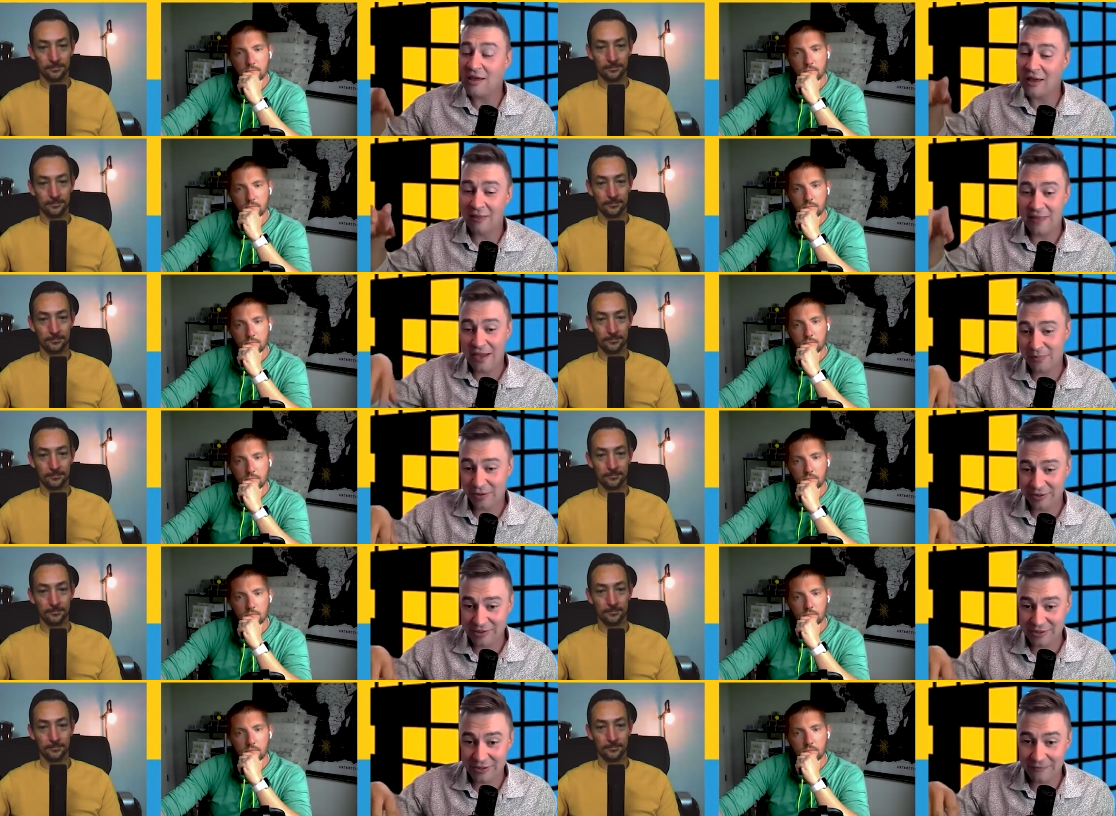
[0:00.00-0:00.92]
Speaker 1: And that
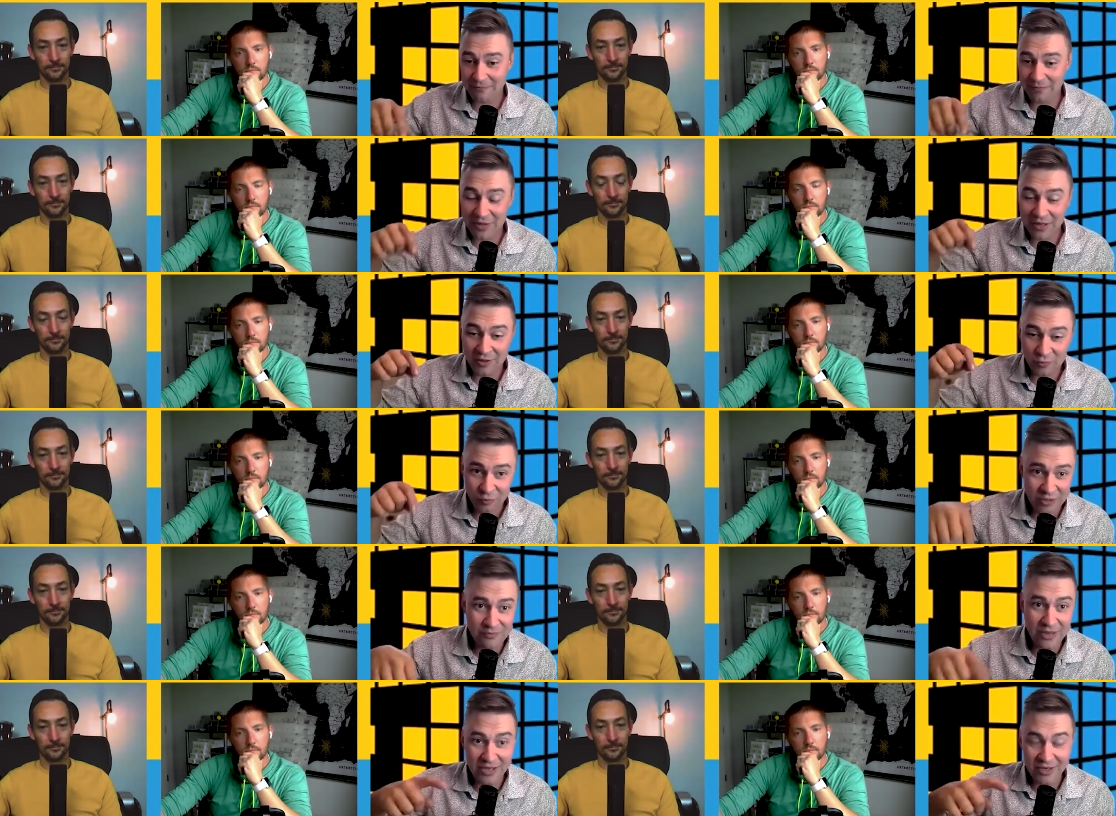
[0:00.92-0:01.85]
person we
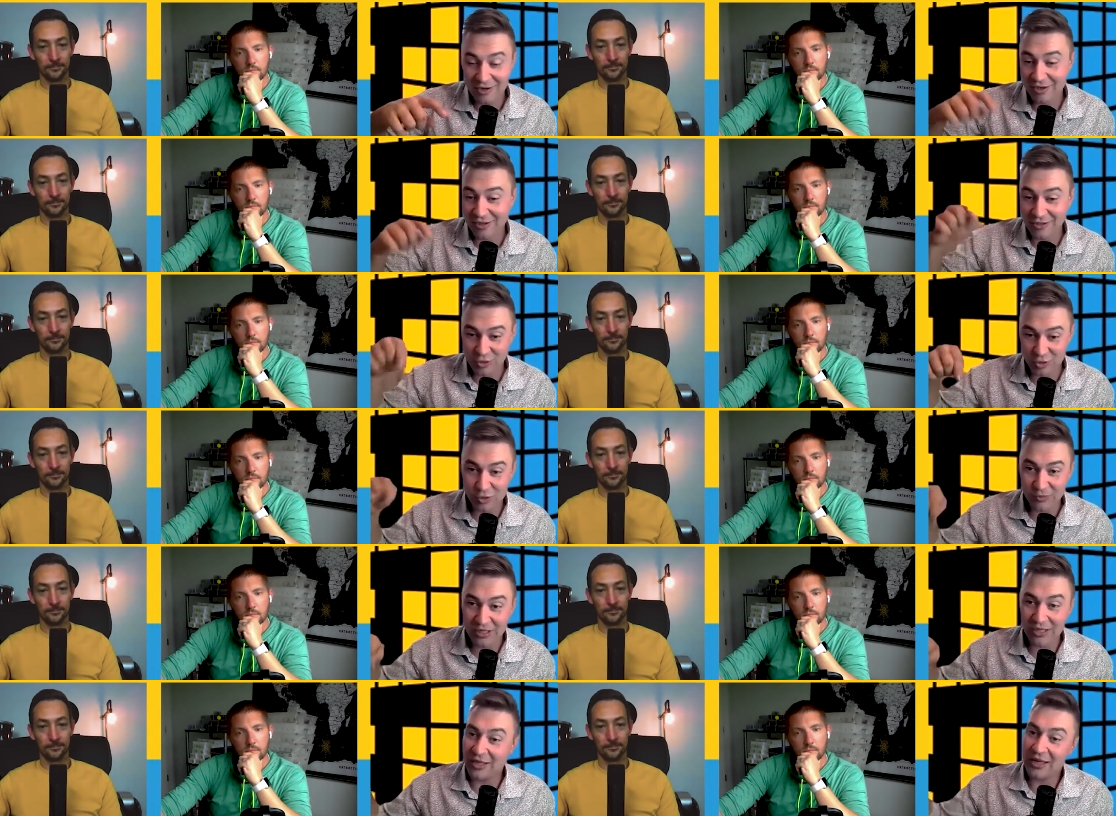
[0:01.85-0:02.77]
met on social
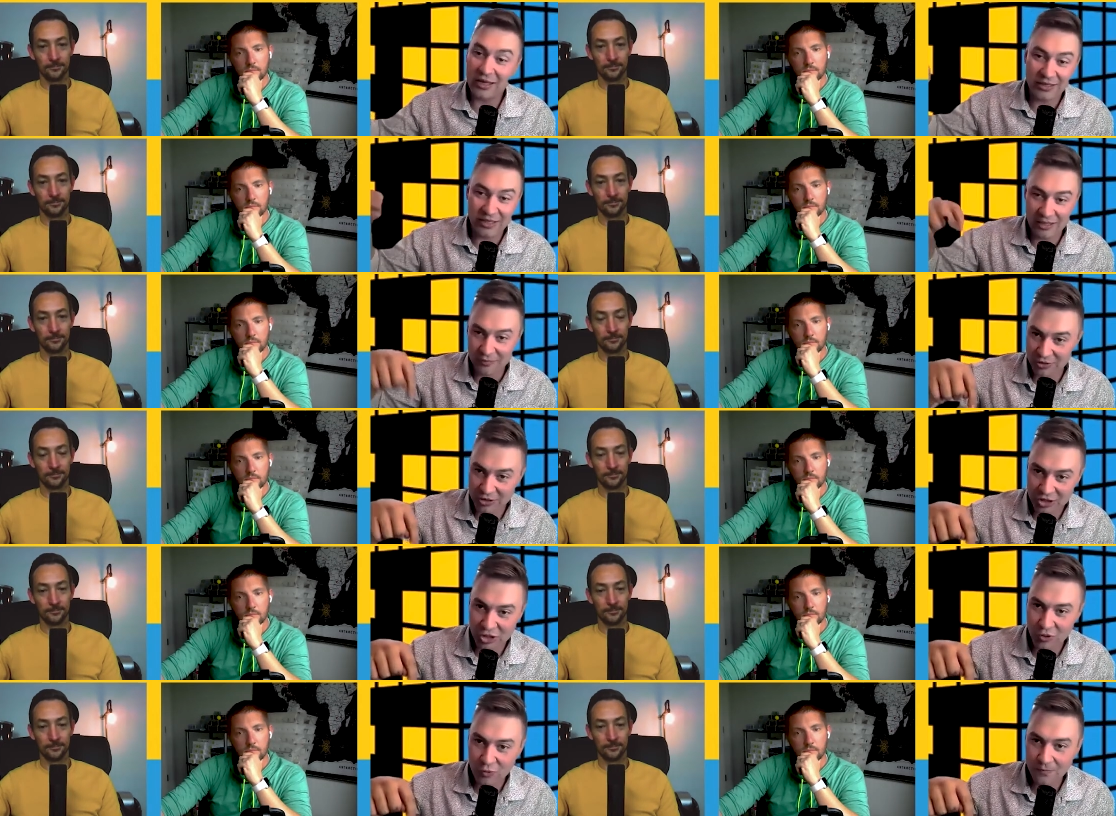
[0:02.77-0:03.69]
media and came on the
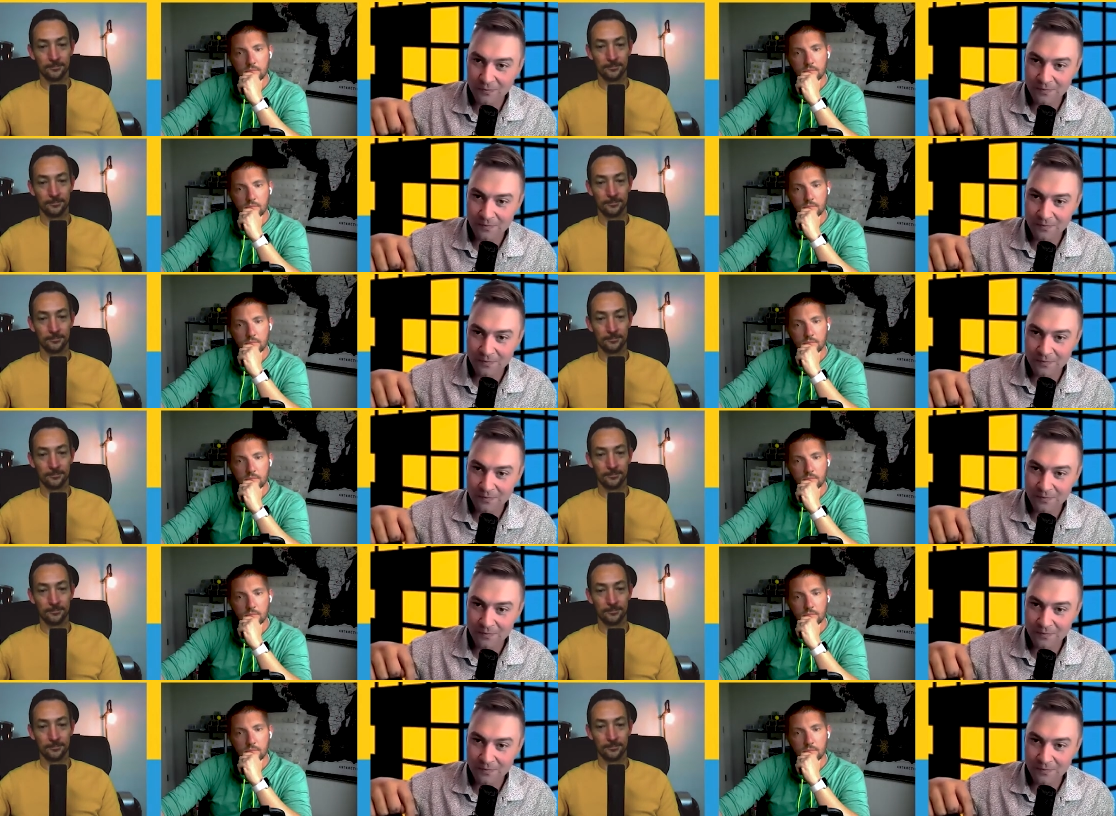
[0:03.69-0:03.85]
show.